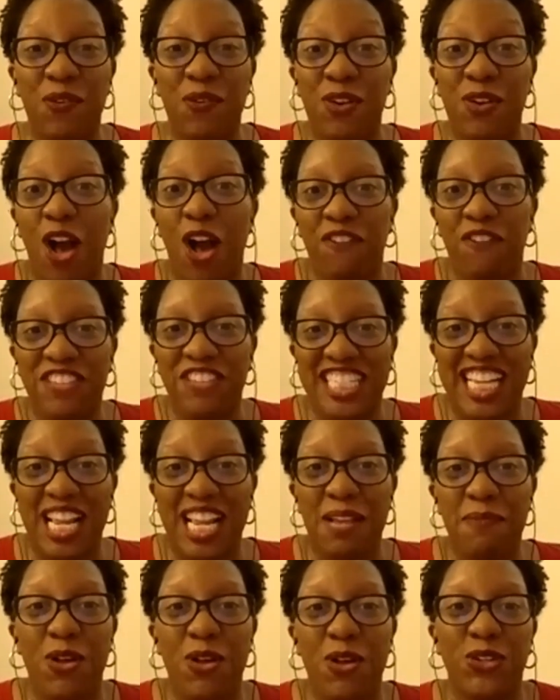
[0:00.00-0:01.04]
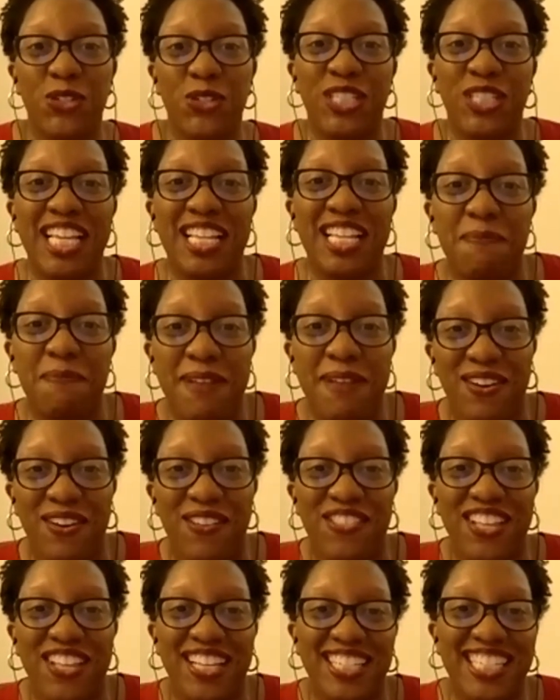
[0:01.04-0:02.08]
coffee table or you'd lay them out on
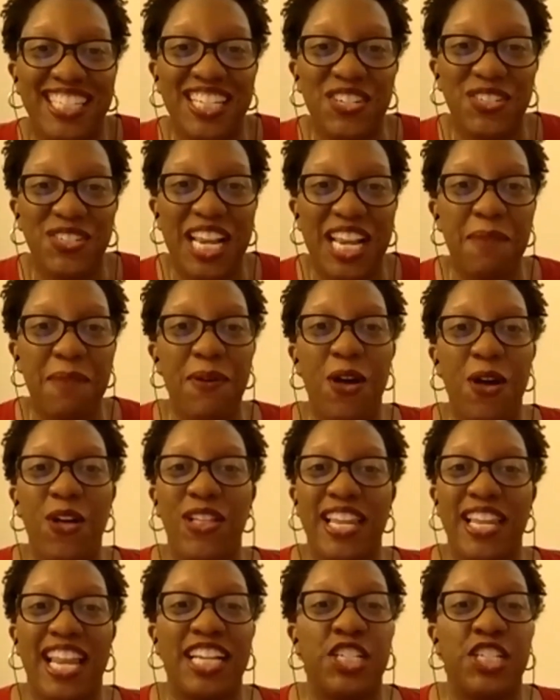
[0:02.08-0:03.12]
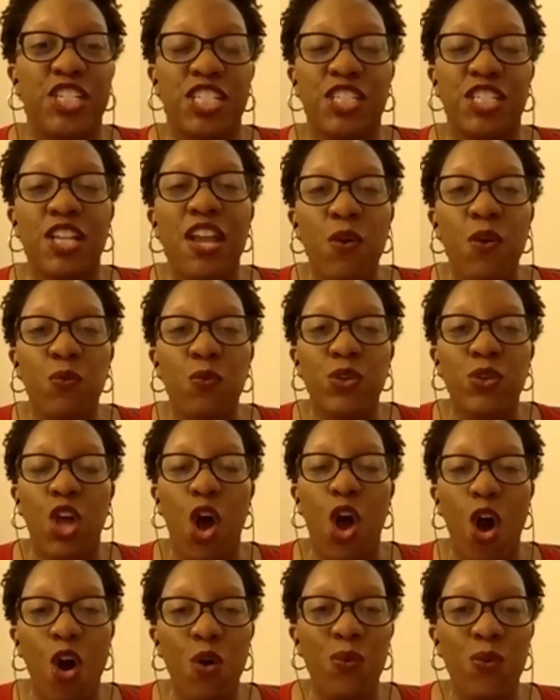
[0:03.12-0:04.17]
the dinner table. And I just was
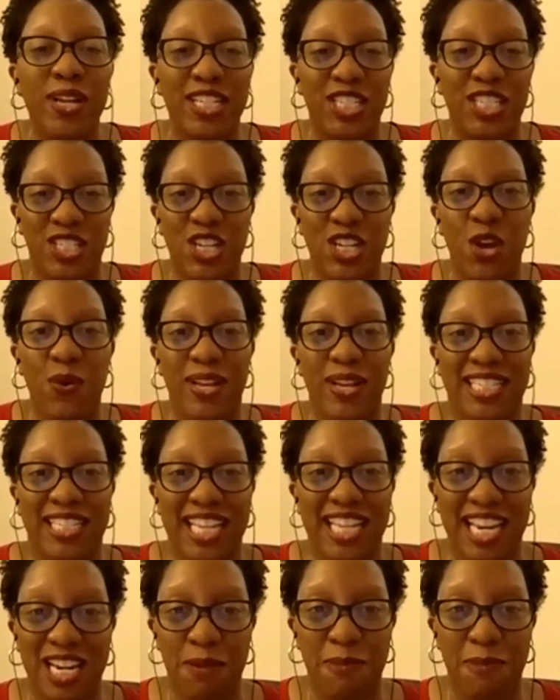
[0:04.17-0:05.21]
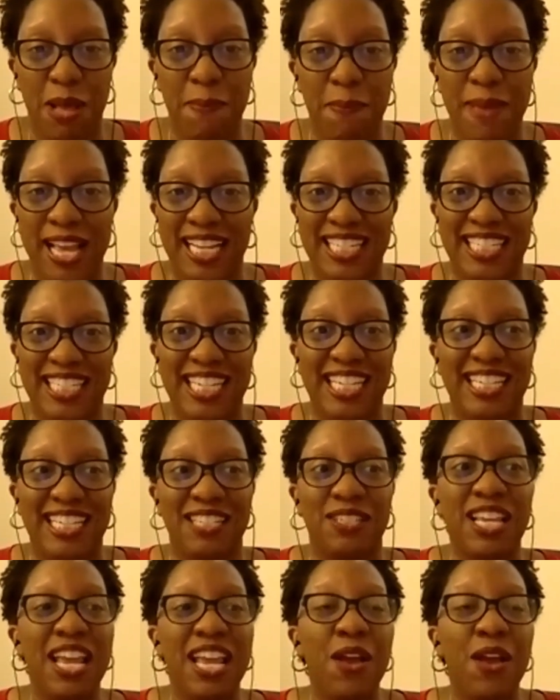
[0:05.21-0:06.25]
always so excited about magazines,
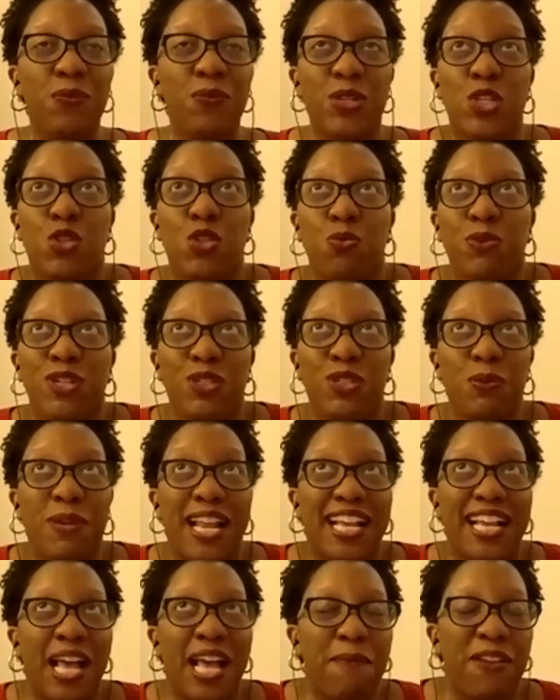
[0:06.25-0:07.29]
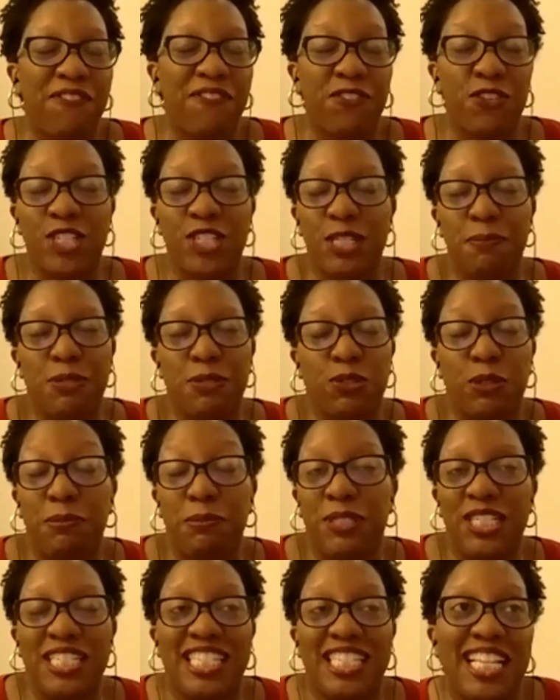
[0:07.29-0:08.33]
was thrilled when I got my first subscriptions
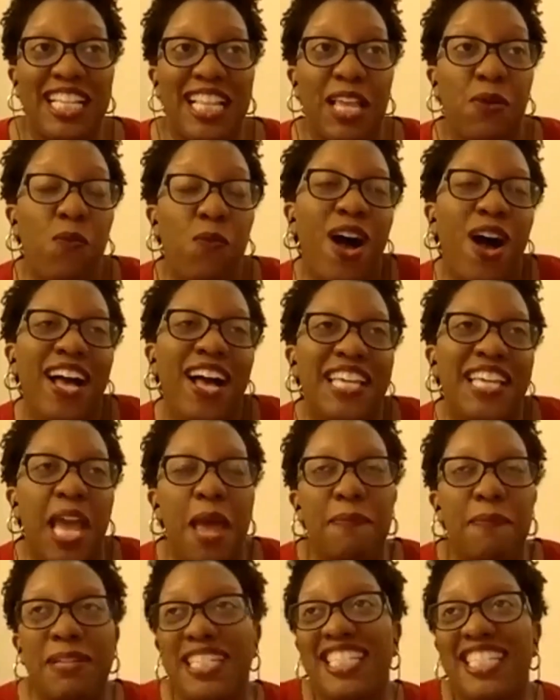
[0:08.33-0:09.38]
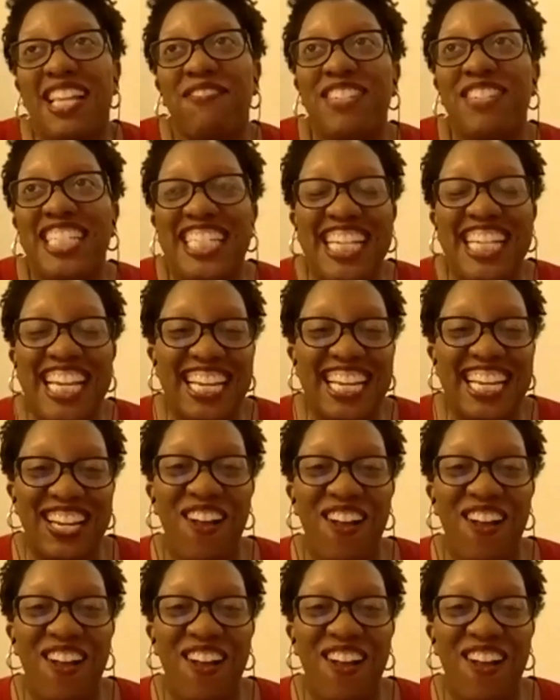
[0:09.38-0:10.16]
to like YM and 17 and